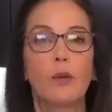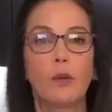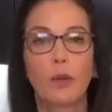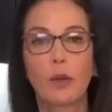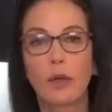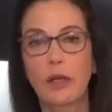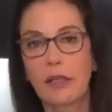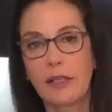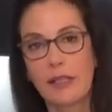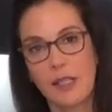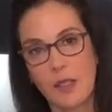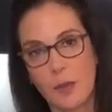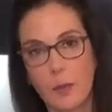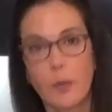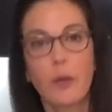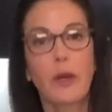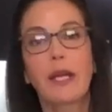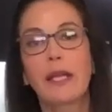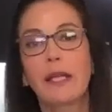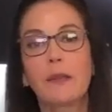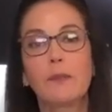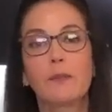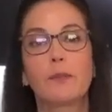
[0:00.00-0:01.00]
We're going to
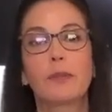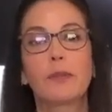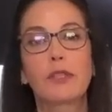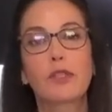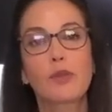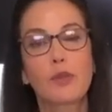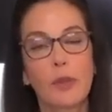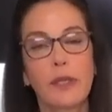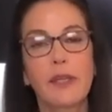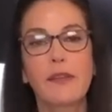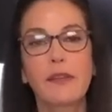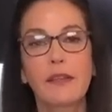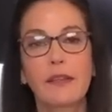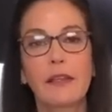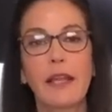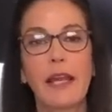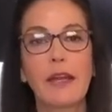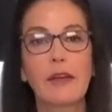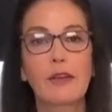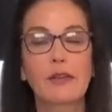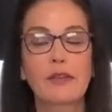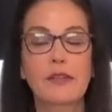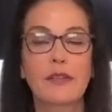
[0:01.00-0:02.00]
spread it between the
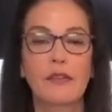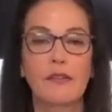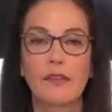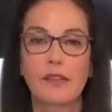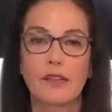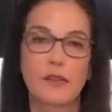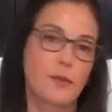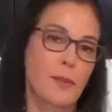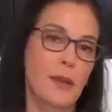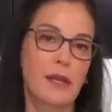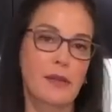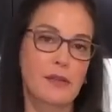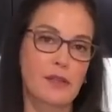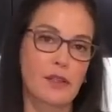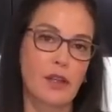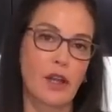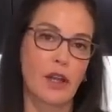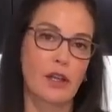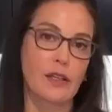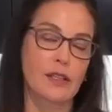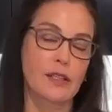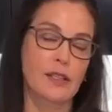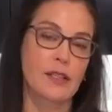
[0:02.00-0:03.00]
layers of the tomato
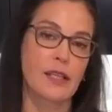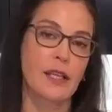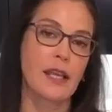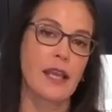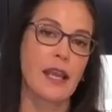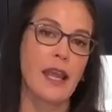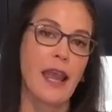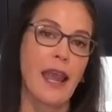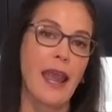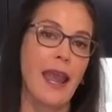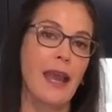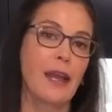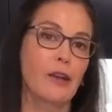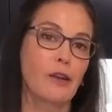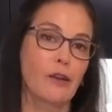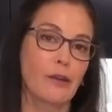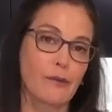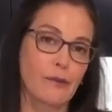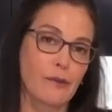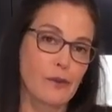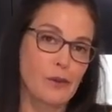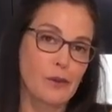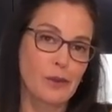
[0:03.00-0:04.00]
sauce and
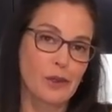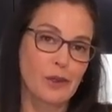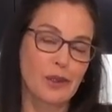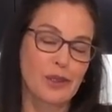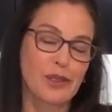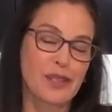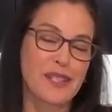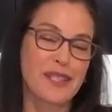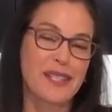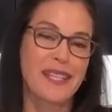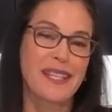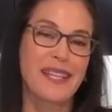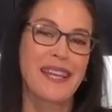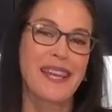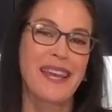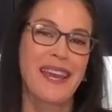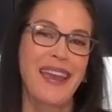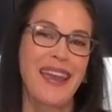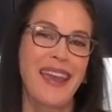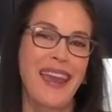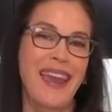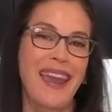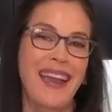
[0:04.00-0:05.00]
our voodles.
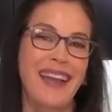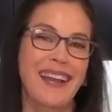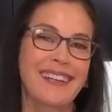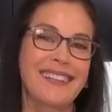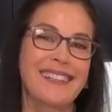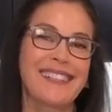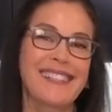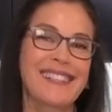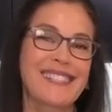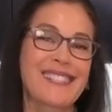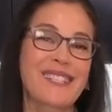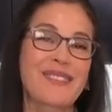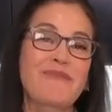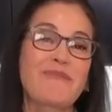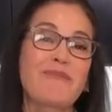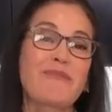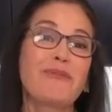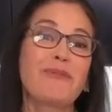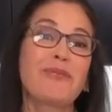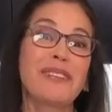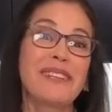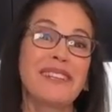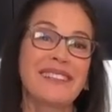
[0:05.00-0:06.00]
And it's
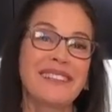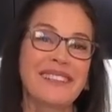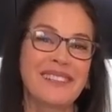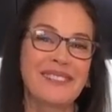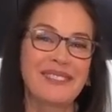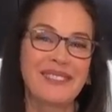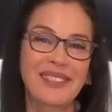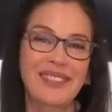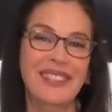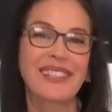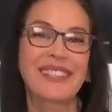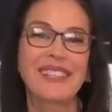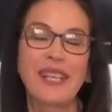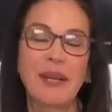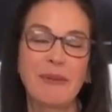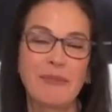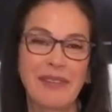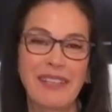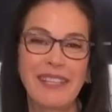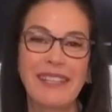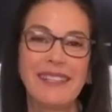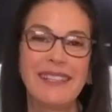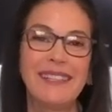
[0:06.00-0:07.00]
really, really
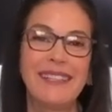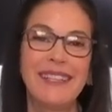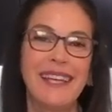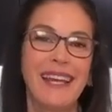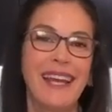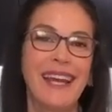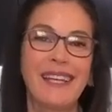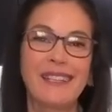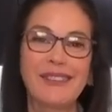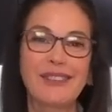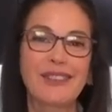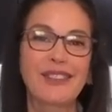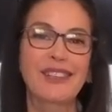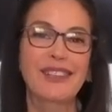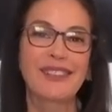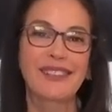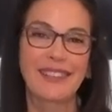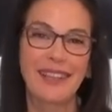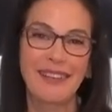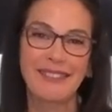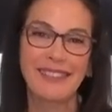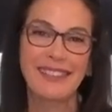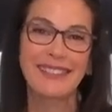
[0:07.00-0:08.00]
yummy, and you're going
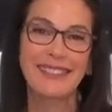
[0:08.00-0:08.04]
to love